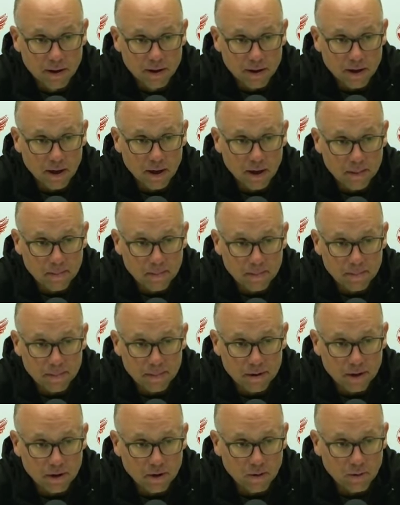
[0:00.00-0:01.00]

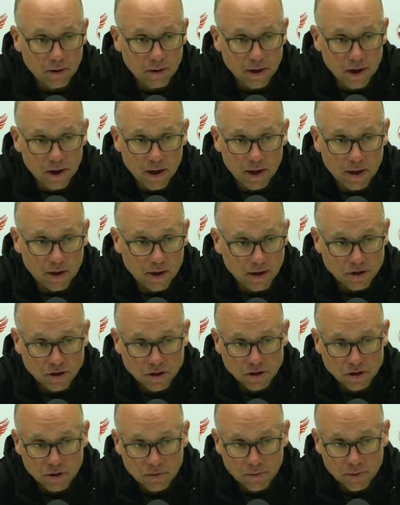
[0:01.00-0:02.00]
You know, and it's
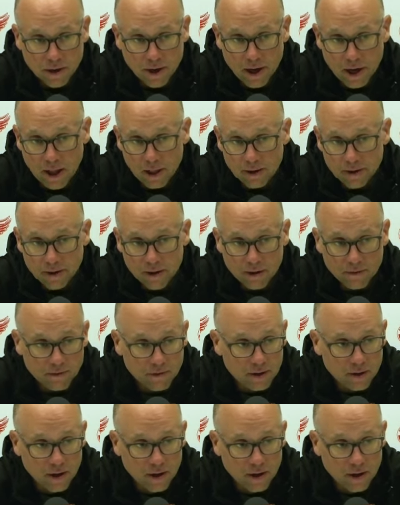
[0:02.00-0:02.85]
just the reality of it.